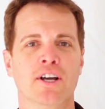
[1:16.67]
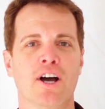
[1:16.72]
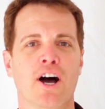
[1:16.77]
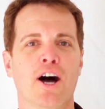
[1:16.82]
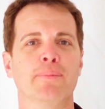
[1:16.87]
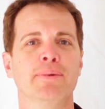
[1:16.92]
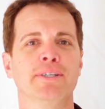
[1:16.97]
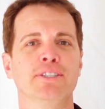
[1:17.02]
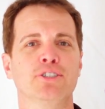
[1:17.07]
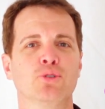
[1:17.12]

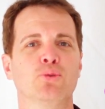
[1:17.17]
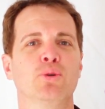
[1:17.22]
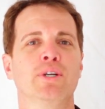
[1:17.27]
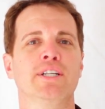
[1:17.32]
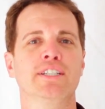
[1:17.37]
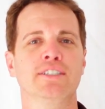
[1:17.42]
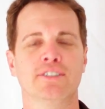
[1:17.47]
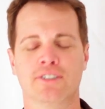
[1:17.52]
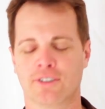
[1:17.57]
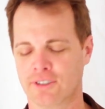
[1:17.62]
I'll be
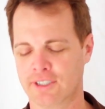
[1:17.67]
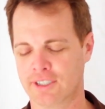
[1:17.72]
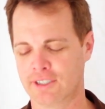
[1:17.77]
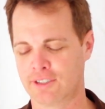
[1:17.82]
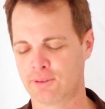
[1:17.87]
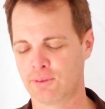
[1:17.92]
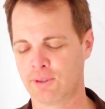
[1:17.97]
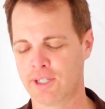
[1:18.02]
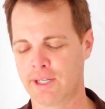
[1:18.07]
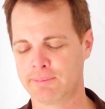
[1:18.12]
tweeting during
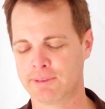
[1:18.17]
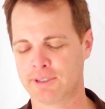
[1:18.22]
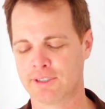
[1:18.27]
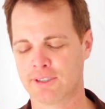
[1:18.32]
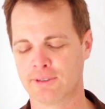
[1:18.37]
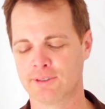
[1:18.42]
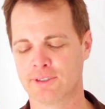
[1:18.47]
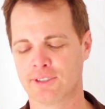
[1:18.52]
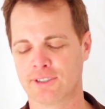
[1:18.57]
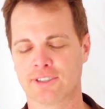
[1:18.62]
three
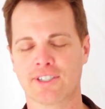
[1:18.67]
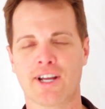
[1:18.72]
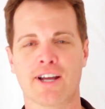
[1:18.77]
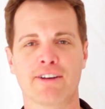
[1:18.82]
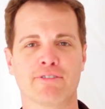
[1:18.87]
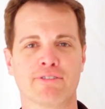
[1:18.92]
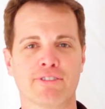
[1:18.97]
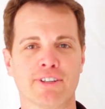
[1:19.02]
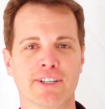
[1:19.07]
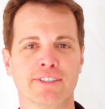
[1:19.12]
episodes of
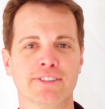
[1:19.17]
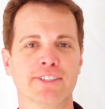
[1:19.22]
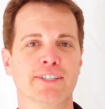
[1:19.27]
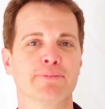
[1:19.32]
Seinfeld.